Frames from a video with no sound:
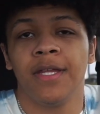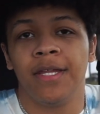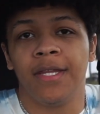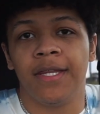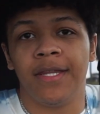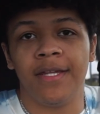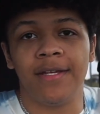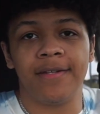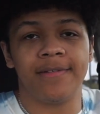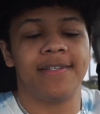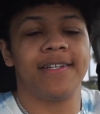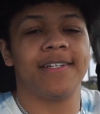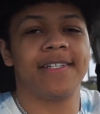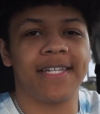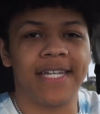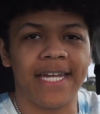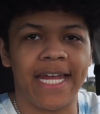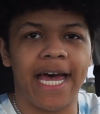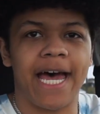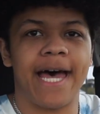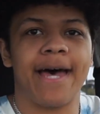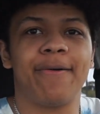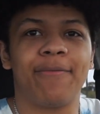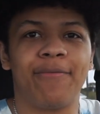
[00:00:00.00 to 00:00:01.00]
This is
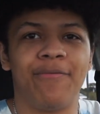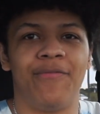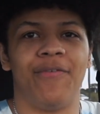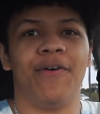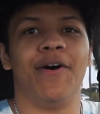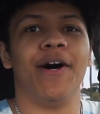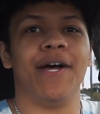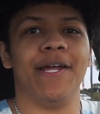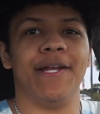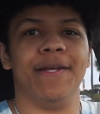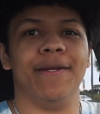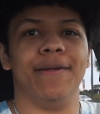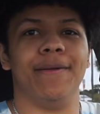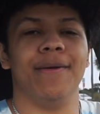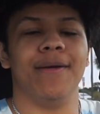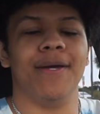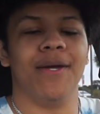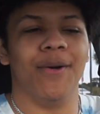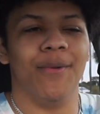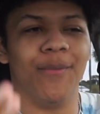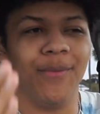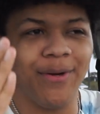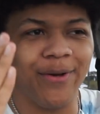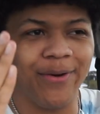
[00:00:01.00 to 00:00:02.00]
not fun
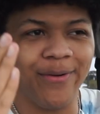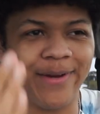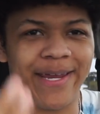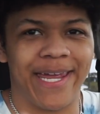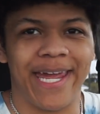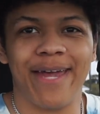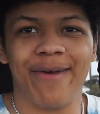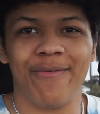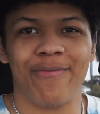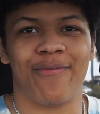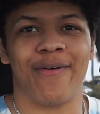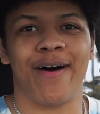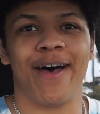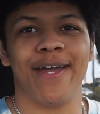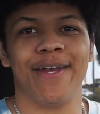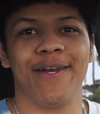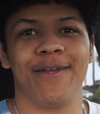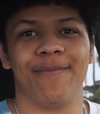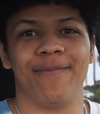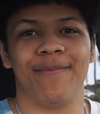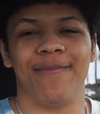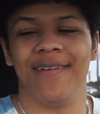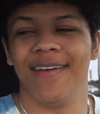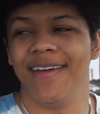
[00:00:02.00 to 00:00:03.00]
when you can't find
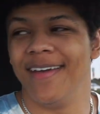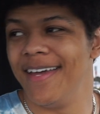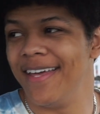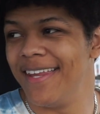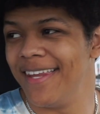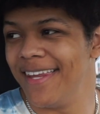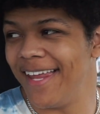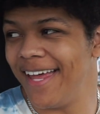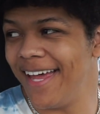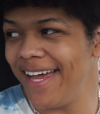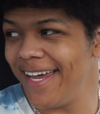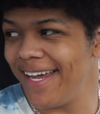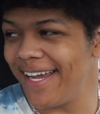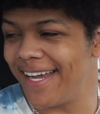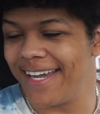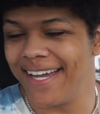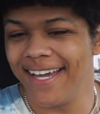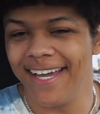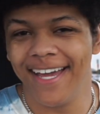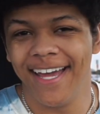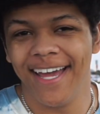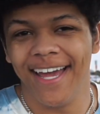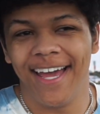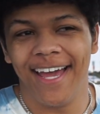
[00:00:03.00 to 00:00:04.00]
them. Like,
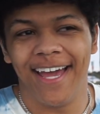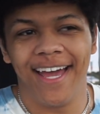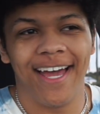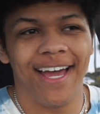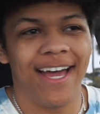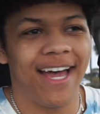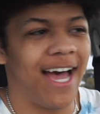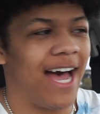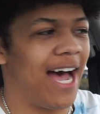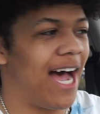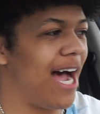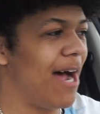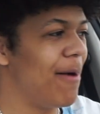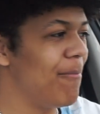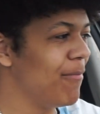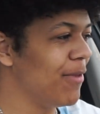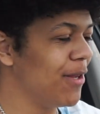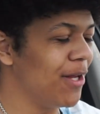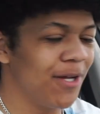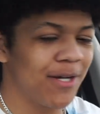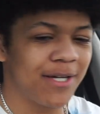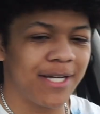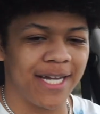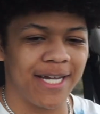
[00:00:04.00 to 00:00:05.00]
I'm
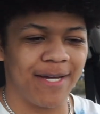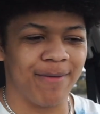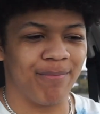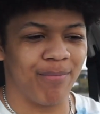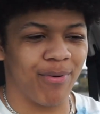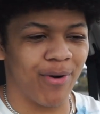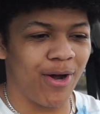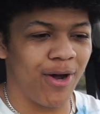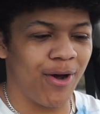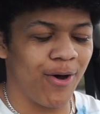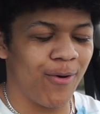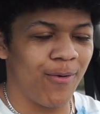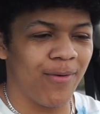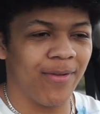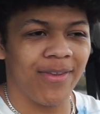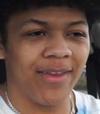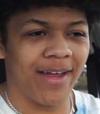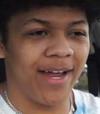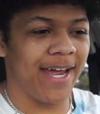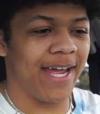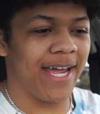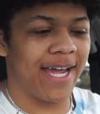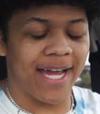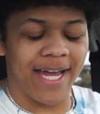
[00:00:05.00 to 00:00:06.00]
looking, bro.
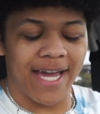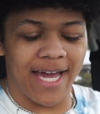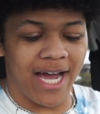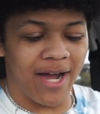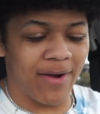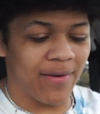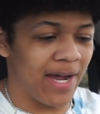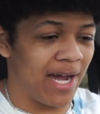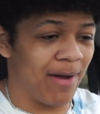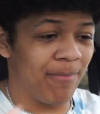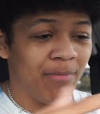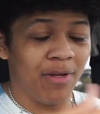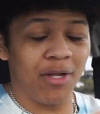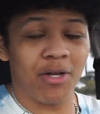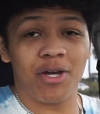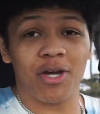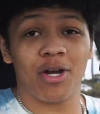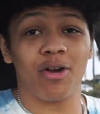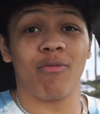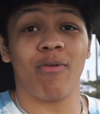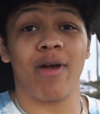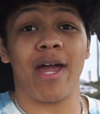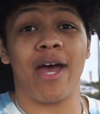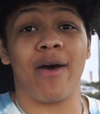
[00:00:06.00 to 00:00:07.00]
Like, okay, I'm
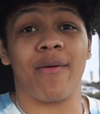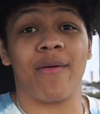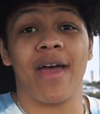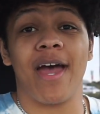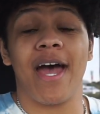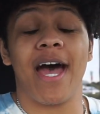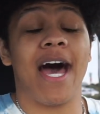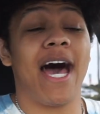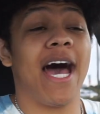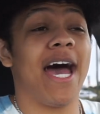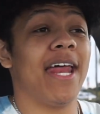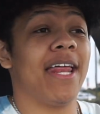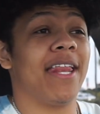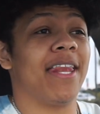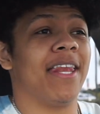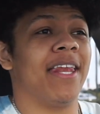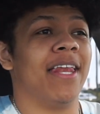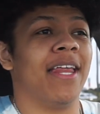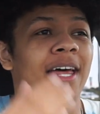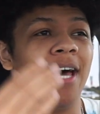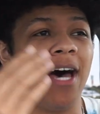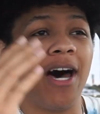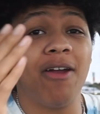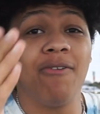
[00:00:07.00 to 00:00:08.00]
looking around.
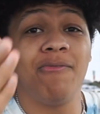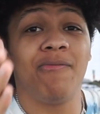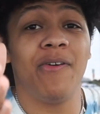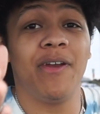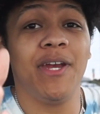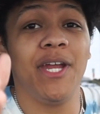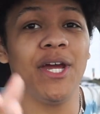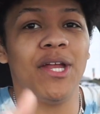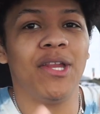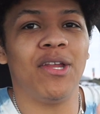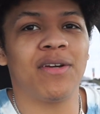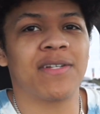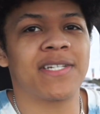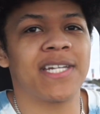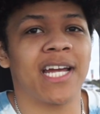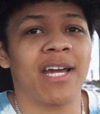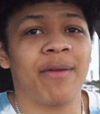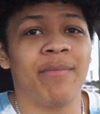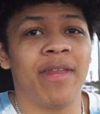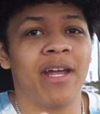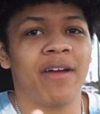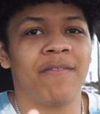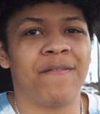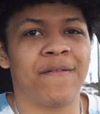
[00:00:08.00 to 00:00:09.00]
On video, it looks like
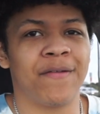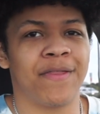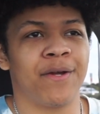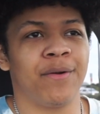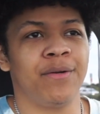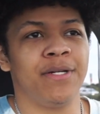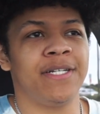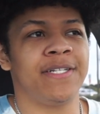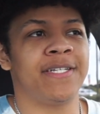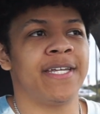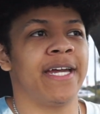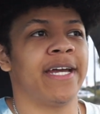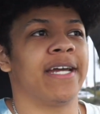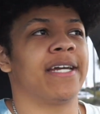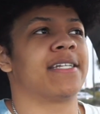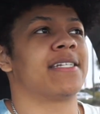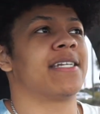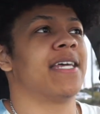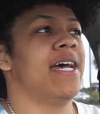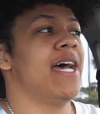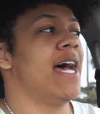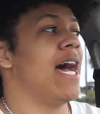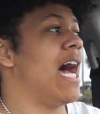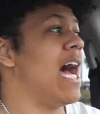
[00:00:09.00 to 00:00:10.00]
I'm there for 30
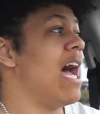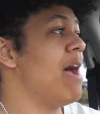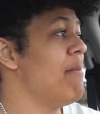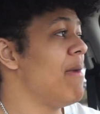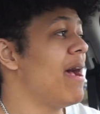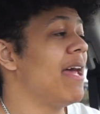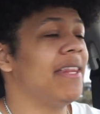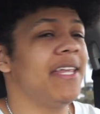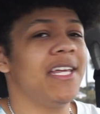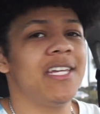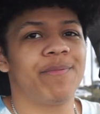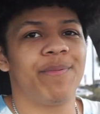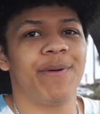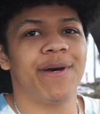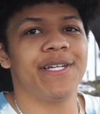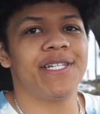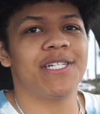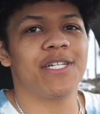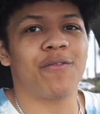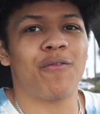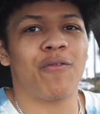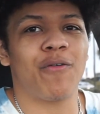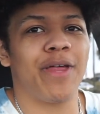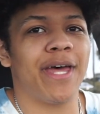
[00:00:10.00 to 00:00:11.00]
seconds. I'm at these
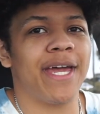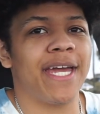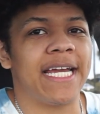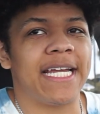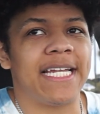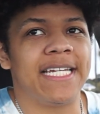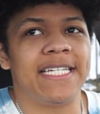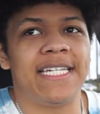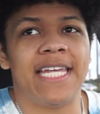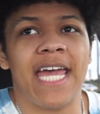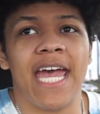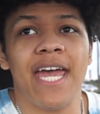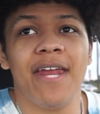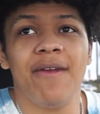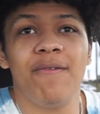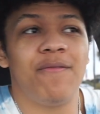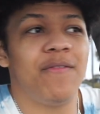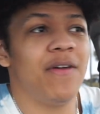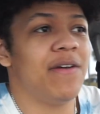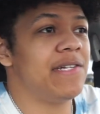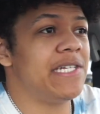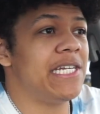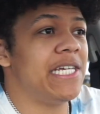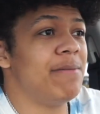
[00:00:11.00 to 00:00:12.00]
places for like 10,
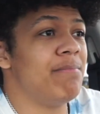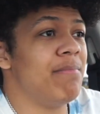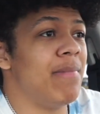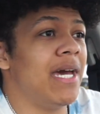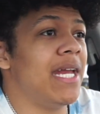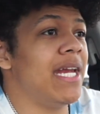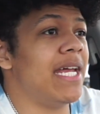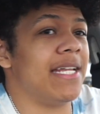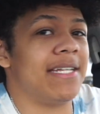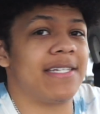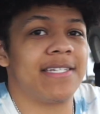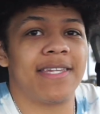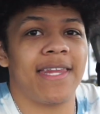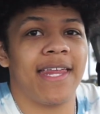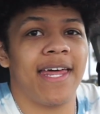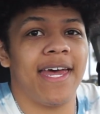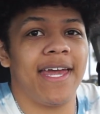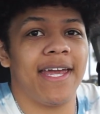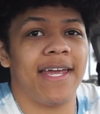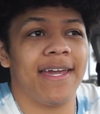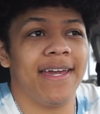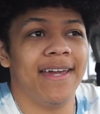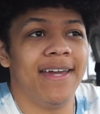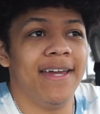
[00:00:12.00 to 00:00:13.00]
15 minutes.
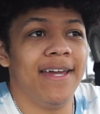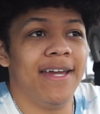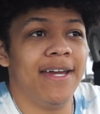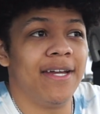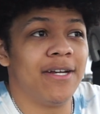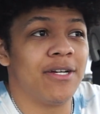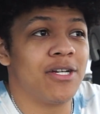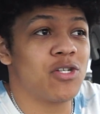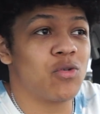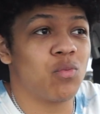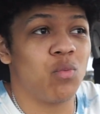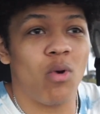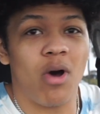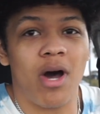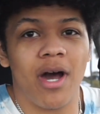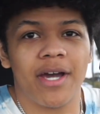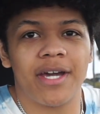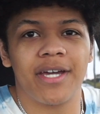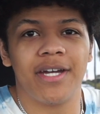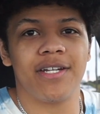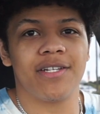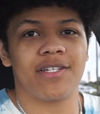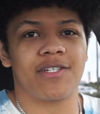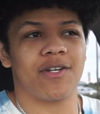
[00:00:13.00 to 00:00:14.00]
Like, just
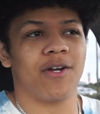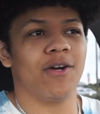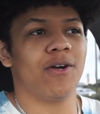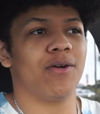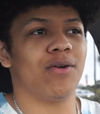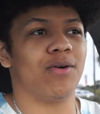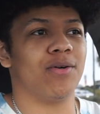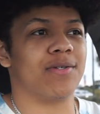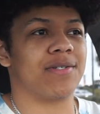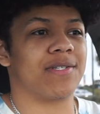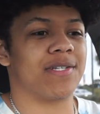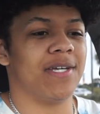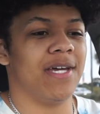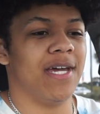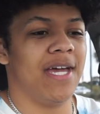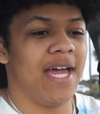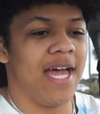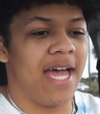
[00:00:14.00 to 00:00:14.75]
walking in circles.